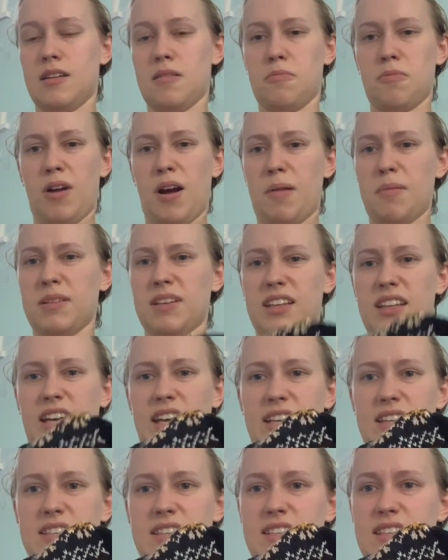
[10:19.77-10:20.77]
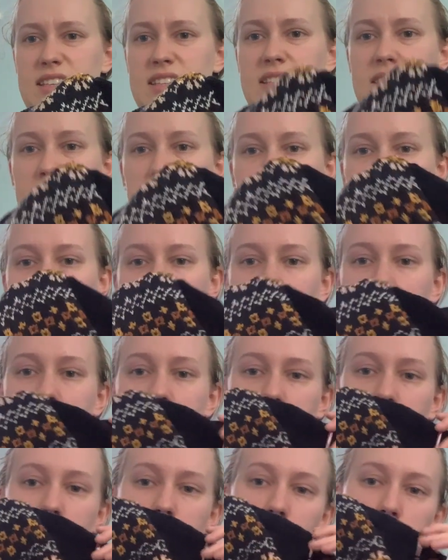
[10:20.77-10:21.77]
probably like 60 or
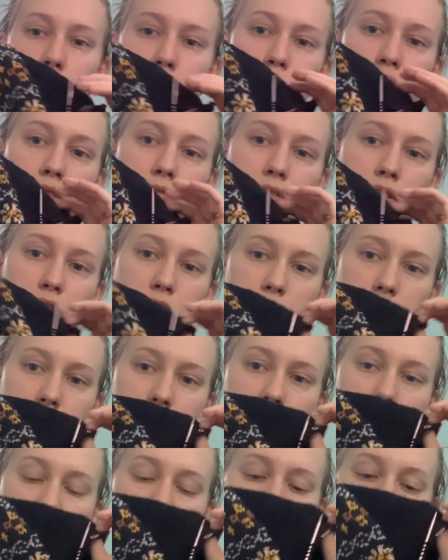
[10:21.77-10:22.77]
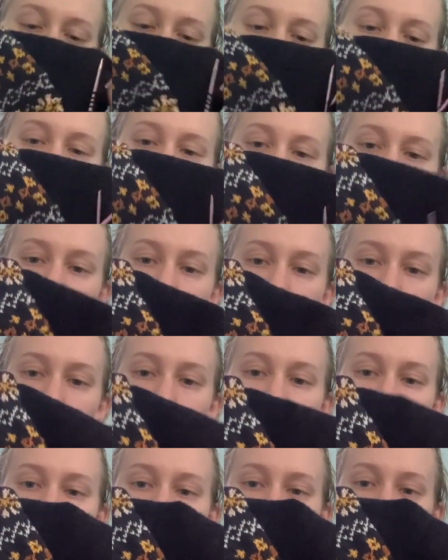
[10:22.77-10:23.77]
70 short rows.
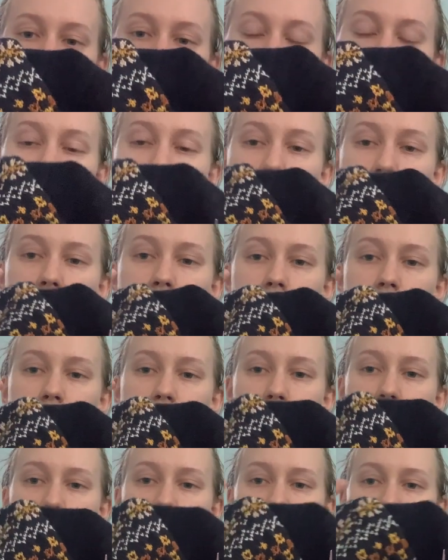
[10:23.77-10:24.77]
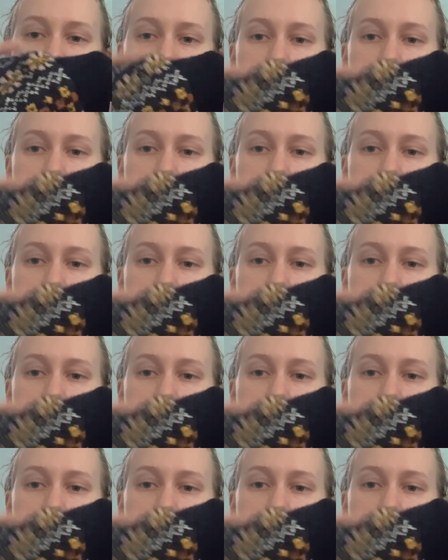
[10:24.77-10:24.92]
It's a really, really,